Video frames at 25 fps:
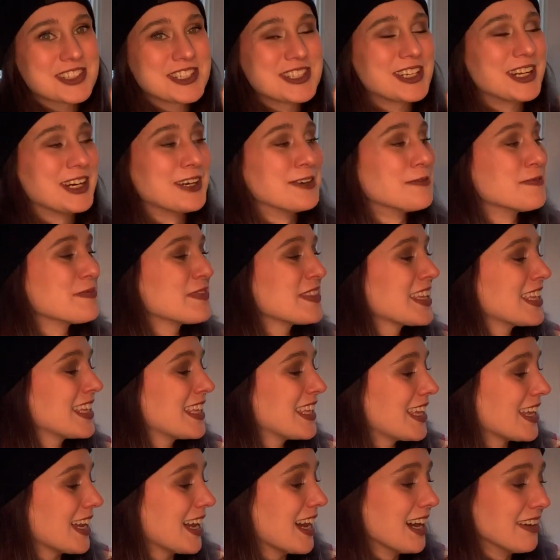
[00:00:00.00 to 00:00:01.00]
So
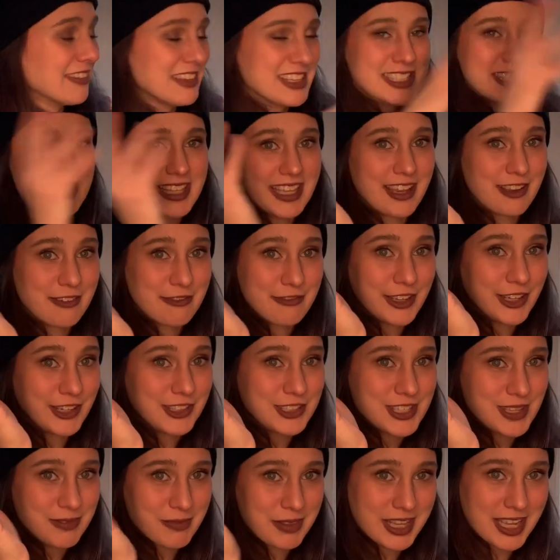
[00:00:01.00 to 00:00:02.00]
obviously I
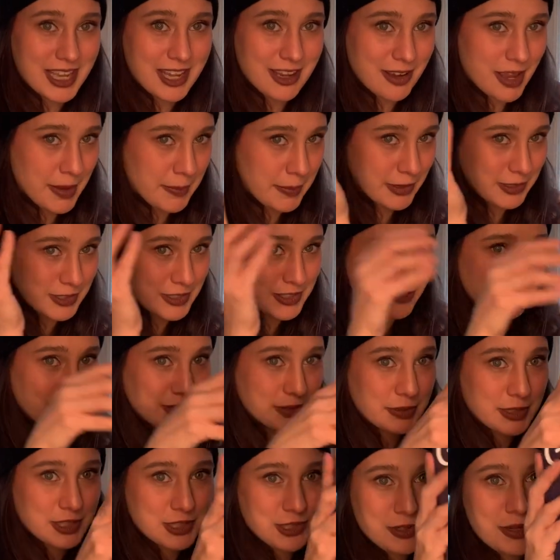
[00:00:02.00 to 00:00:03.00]
figured something out. I posted for the
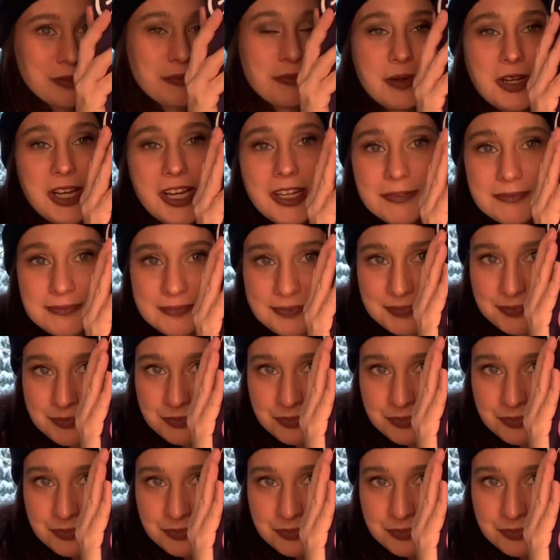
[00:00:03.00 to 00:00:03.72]
book tour, but